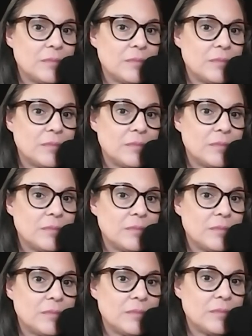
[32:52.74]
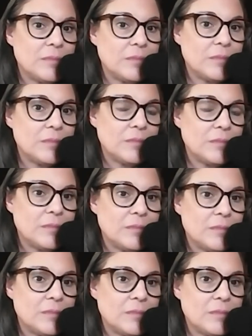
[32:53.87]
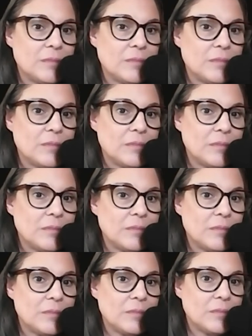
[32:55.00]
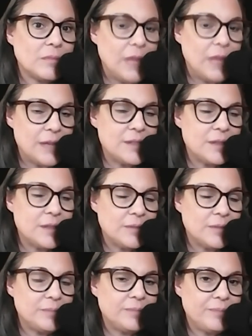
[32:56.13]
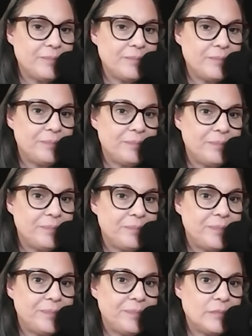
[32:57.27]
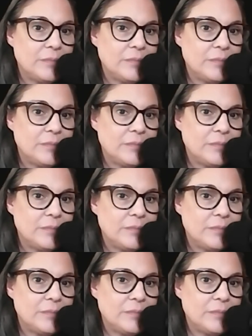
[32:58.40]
This person isn't speaking.